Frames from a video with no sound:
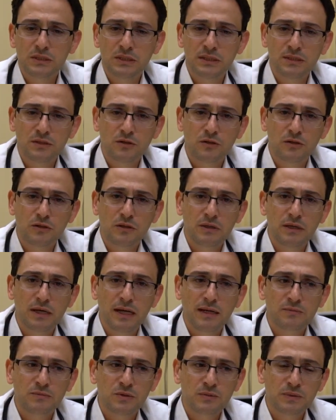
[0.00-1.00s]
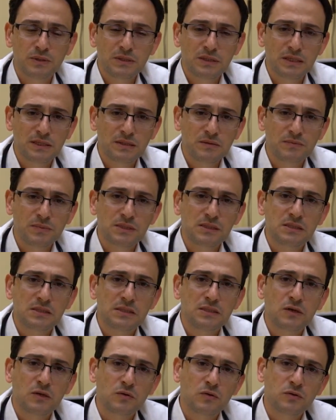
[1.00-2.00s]
in her abdomen that can be
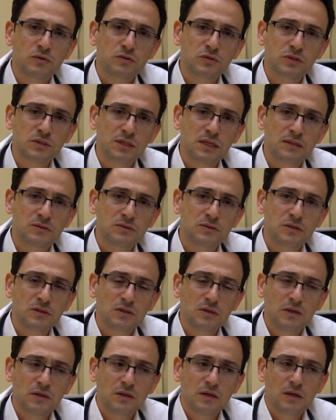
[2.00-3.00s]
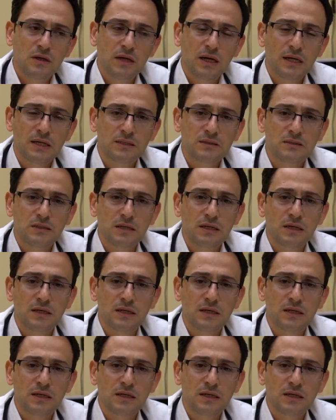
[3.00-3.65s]
seen on ultrasound, and